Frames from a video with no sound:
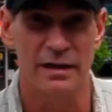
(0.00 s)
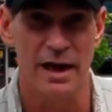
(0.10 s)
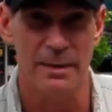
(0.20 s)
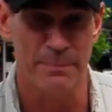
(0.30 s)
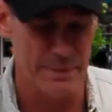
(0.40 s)
a
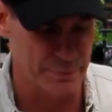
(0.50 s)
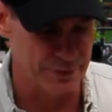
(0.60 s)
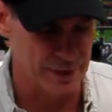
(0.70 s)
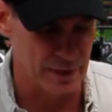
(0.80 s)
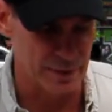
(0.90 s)
lot of
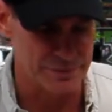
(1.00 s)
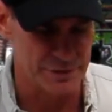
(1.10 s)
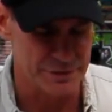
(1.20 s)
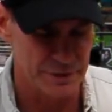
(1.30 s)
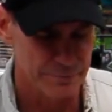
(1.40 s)
people need
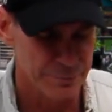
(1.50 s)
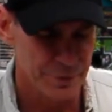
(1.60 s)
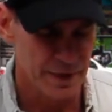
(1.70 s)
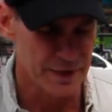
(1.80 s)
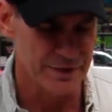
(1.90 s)
options.
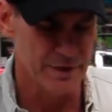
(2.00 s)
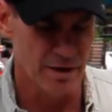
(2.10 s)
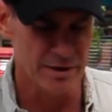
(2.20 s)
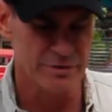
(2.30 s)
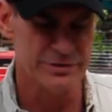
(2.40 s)

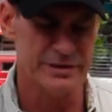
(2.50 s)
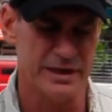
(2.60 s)
The article